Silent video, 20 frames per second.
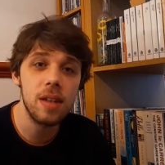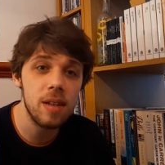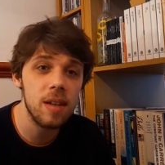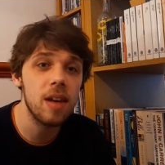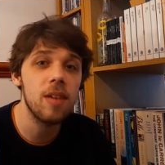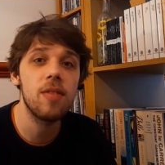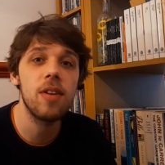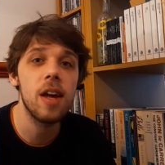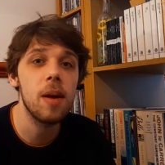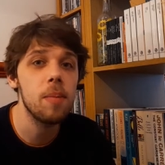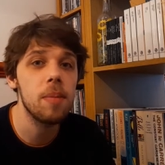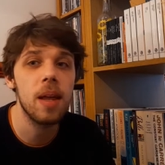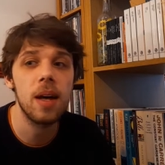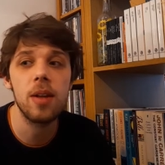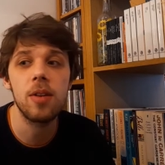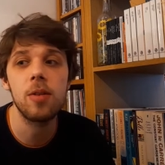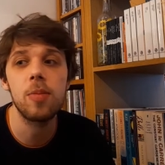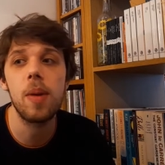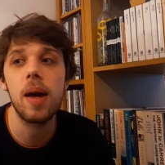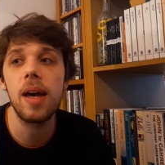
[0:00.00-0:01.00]
give him
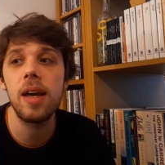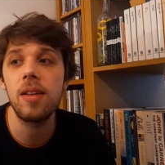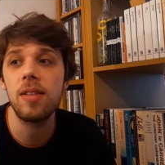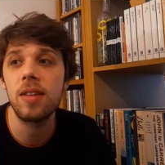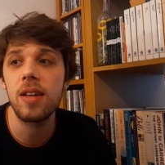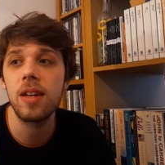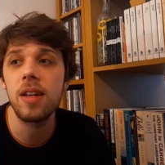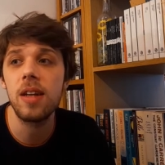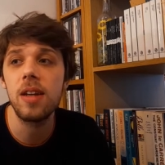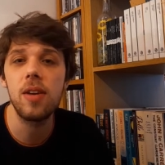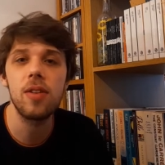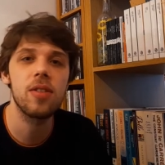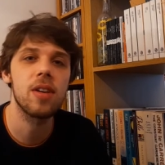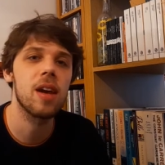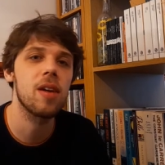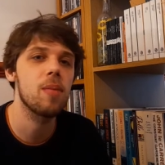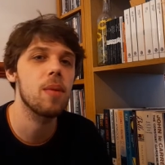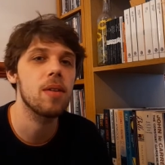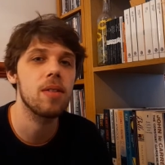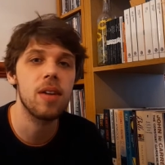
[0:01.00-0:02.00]
that space, and also
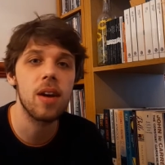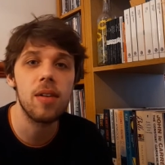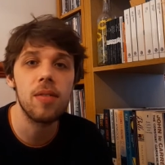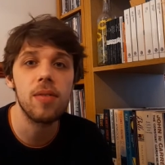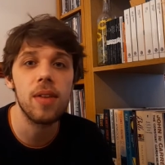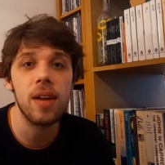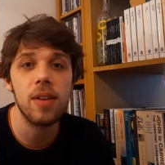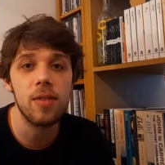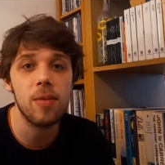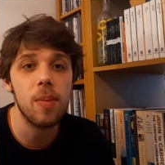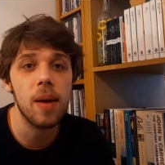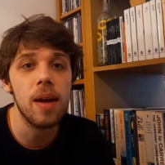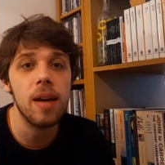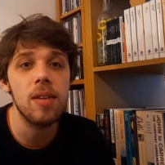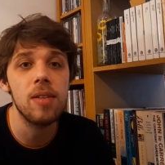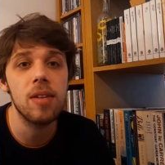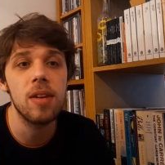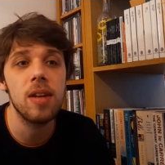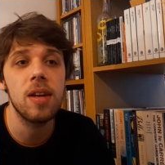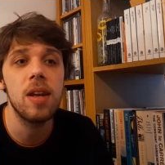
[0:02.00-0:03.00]
give myself that
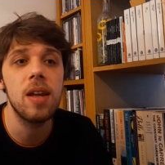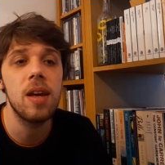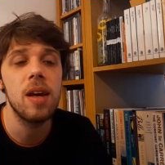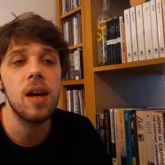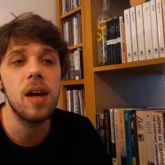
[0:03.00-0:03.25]
space, and